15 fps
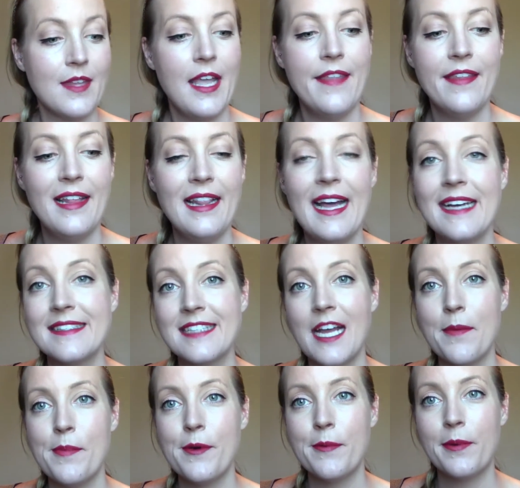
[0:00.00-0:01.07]
And the last
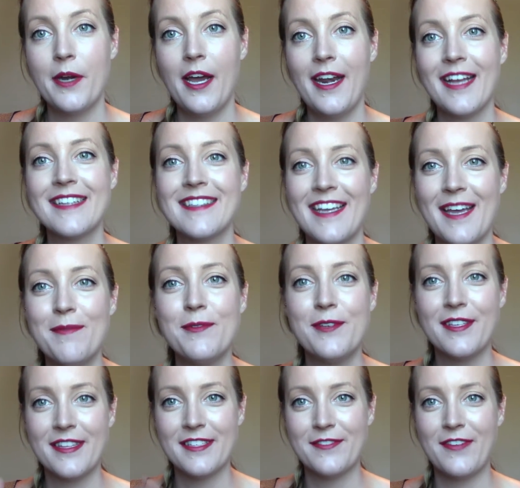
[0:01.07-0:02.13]
couple of products, I am
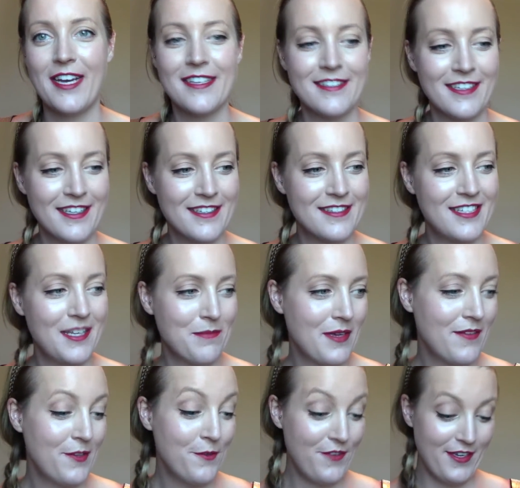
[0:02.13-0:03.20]
doing this fast I can see my
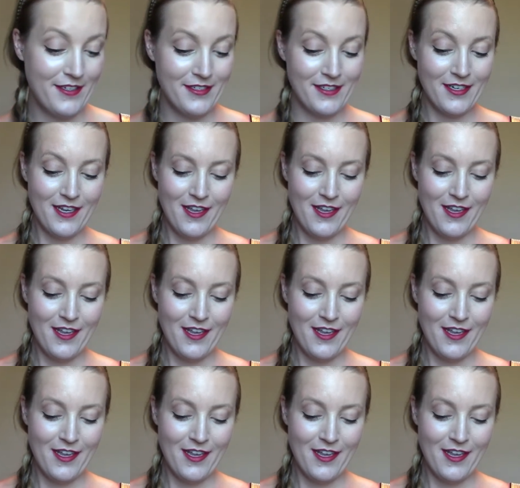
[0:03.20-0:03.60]
viewfinder,